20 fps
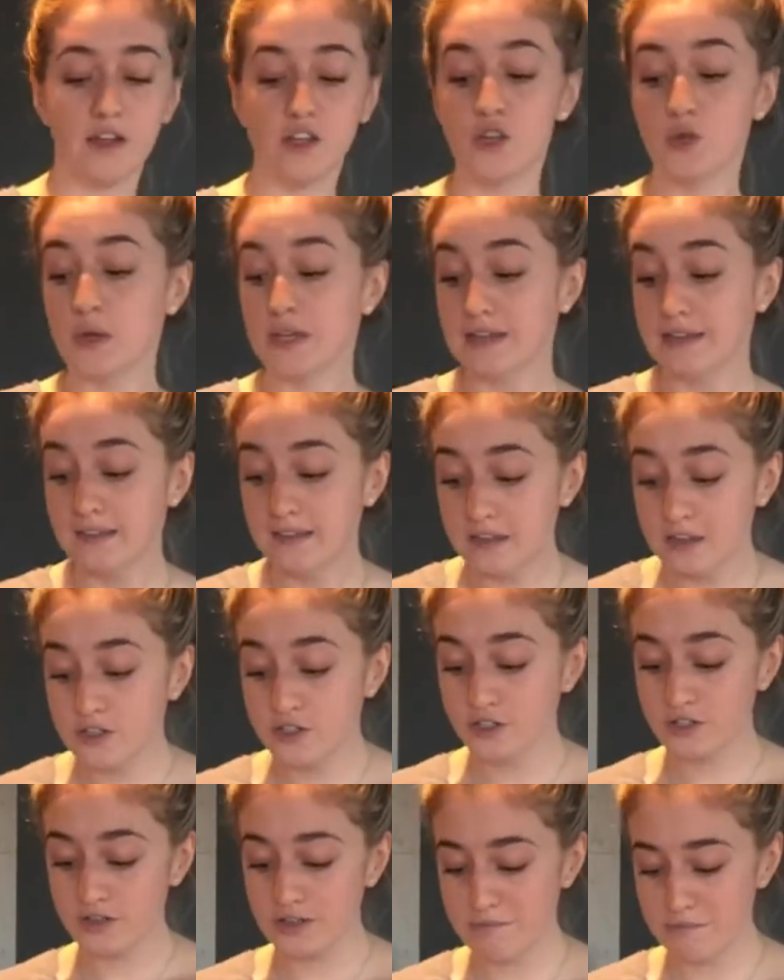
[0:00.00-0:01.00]
You can
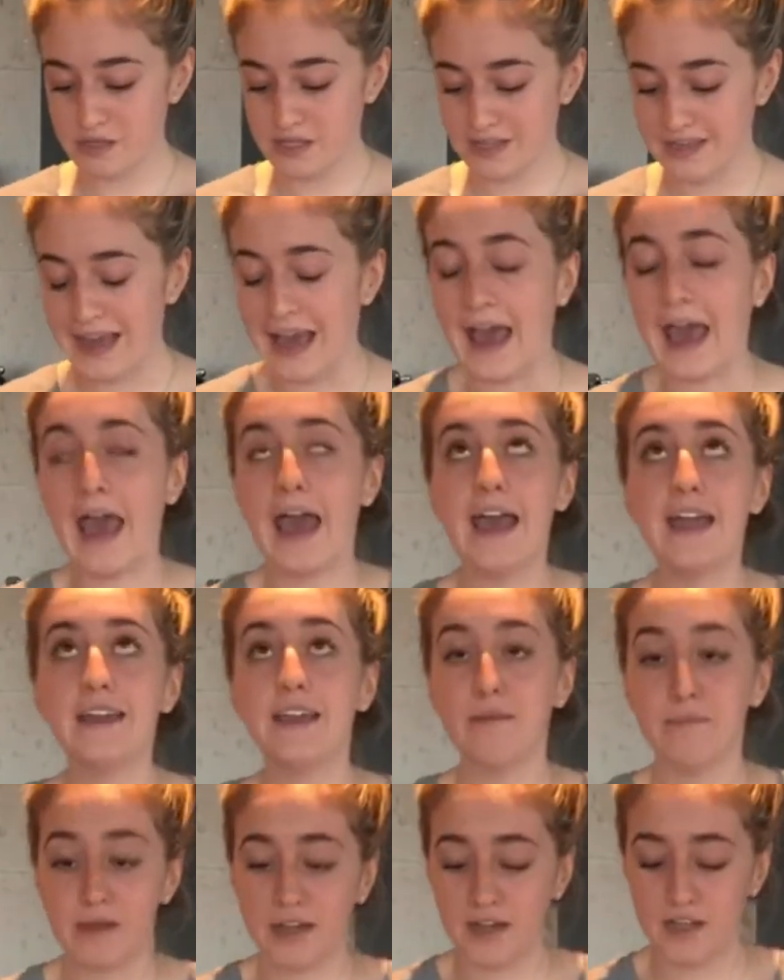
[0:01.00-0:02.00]
literally be
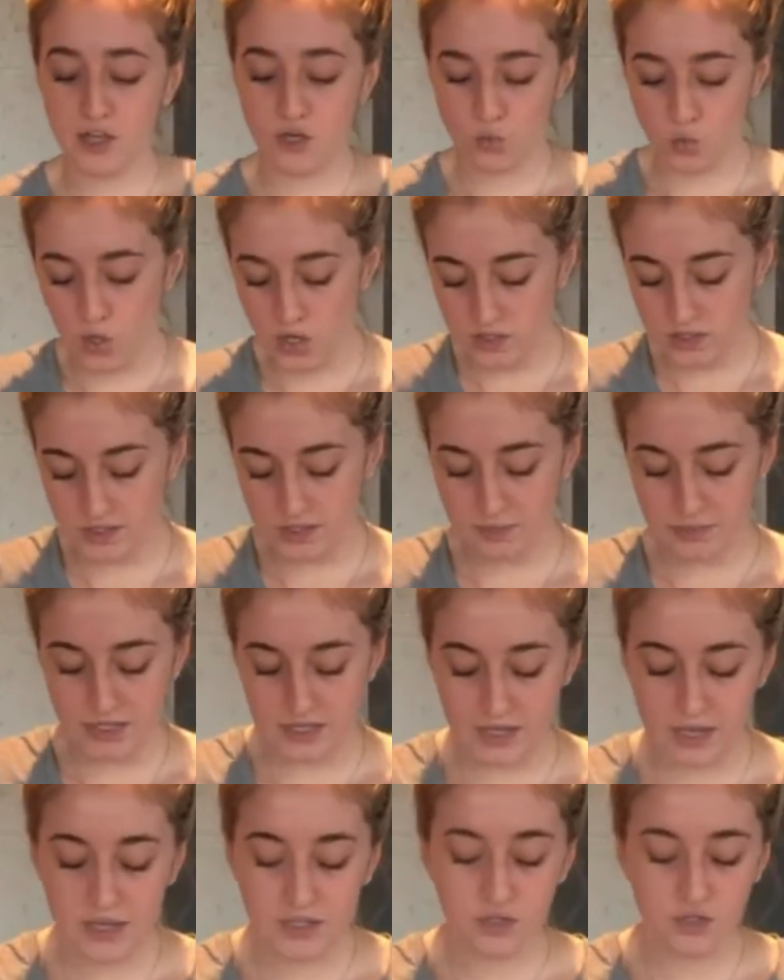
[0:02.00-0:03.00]
anybody you want to be
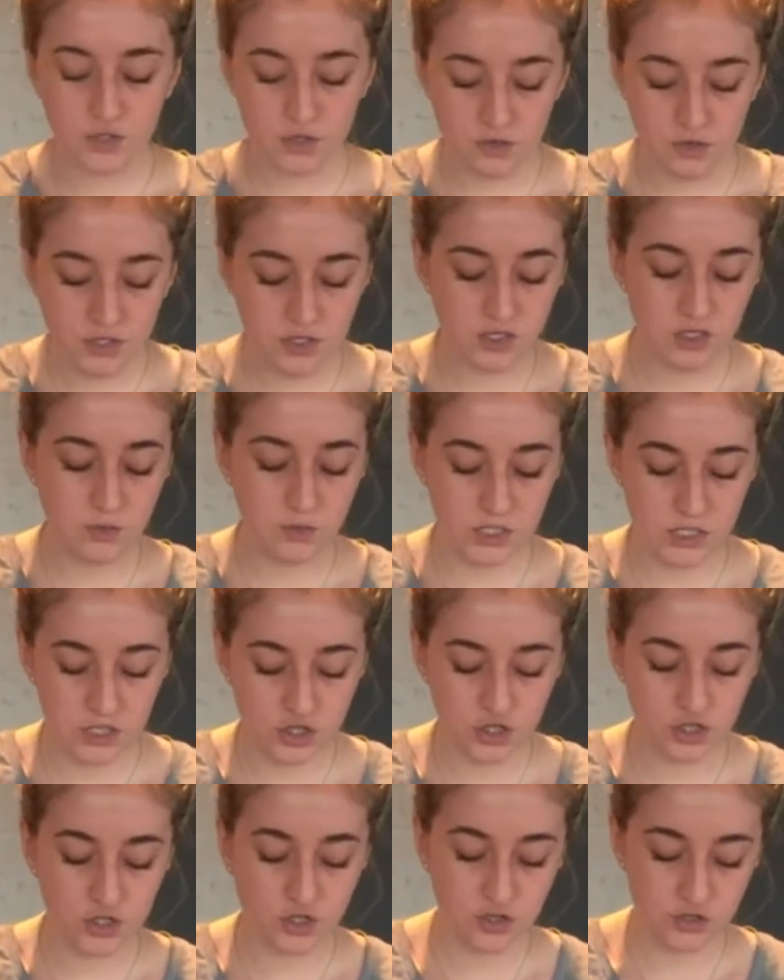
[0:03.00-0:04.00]
as soon as you
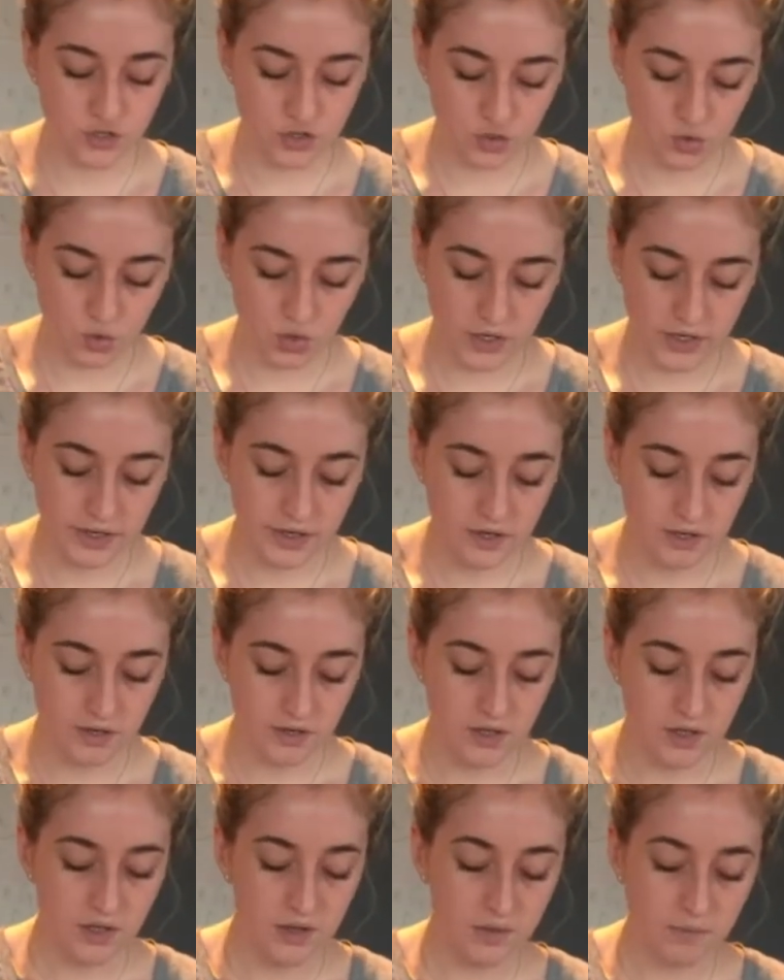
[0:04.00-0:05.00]
ditch your story,
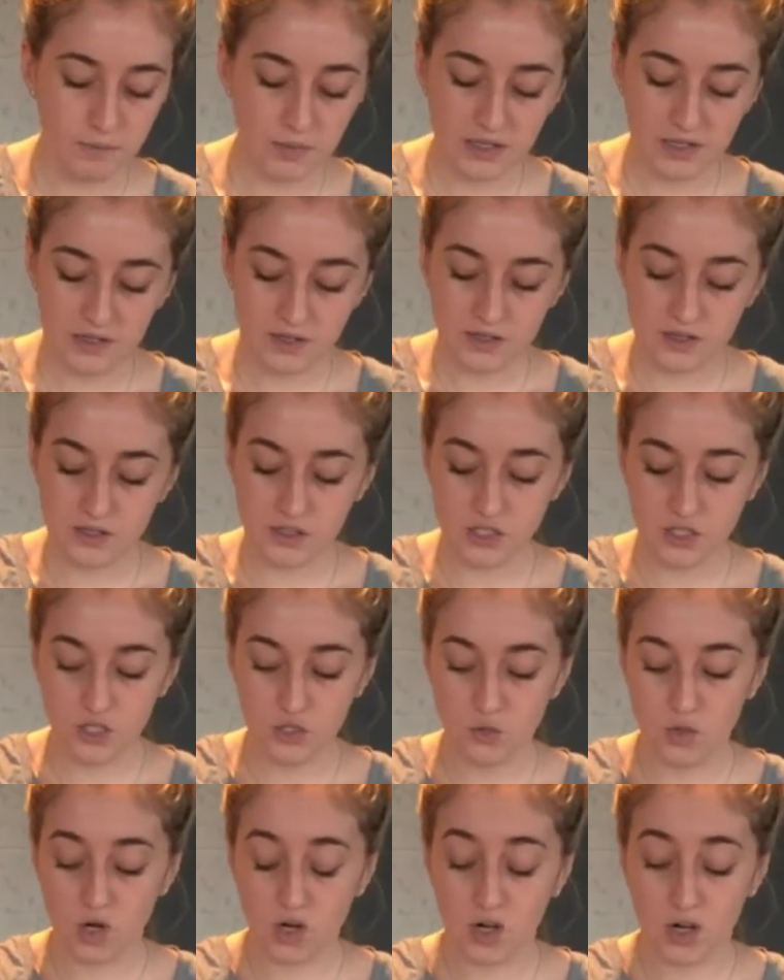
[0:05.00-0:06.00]
because
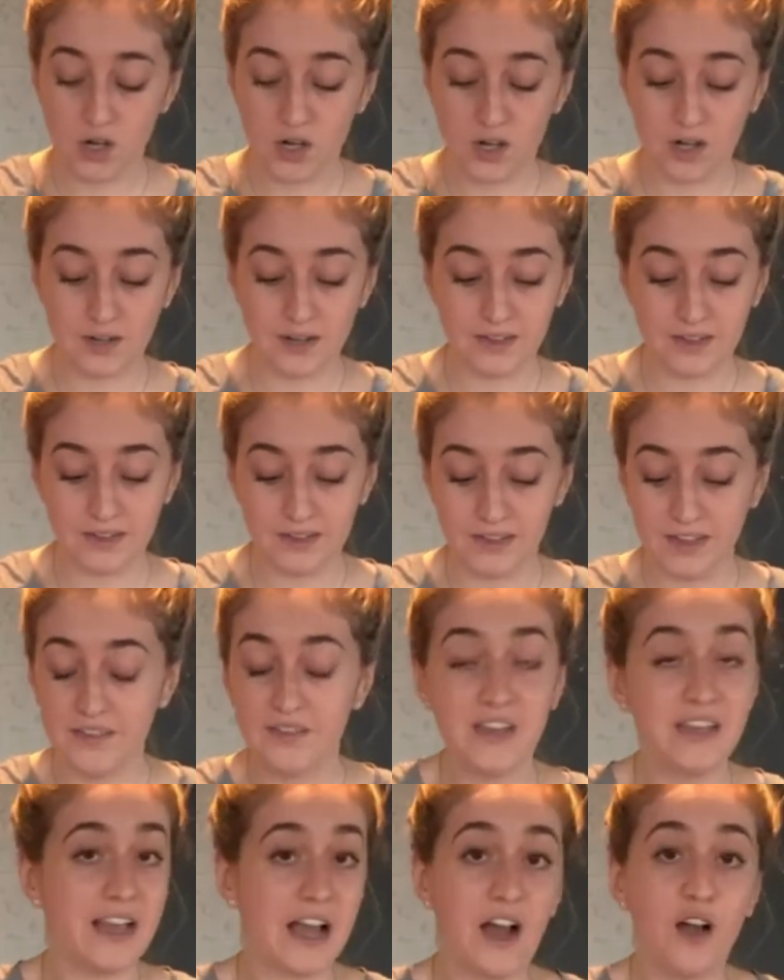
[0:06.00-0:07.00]
you are
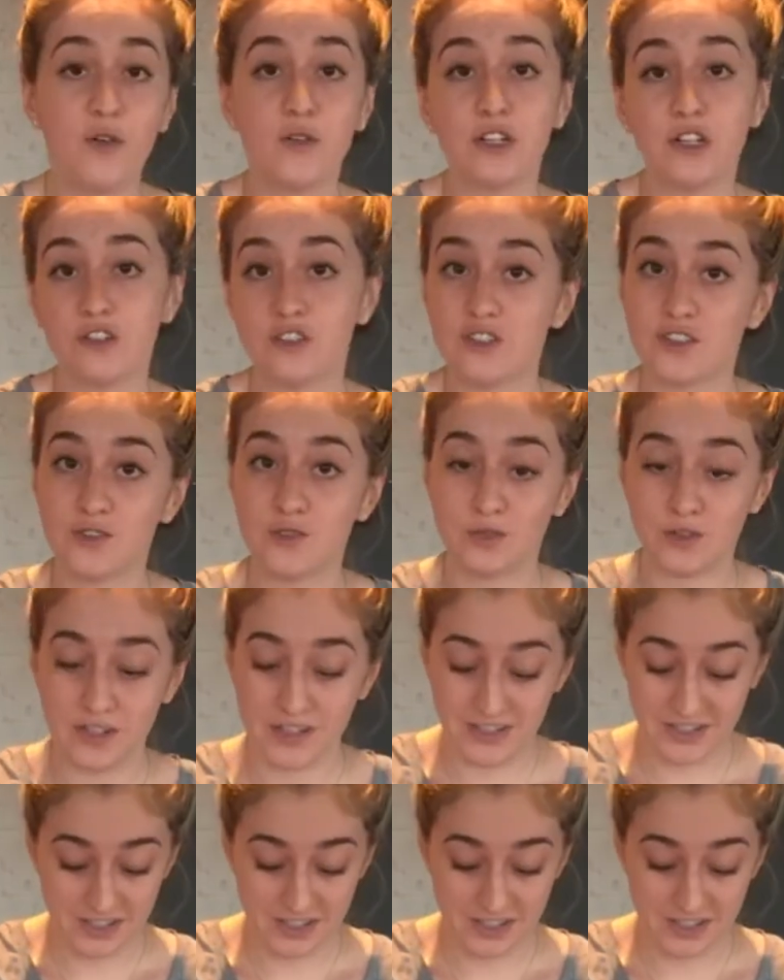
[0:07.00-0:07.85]
living out your story.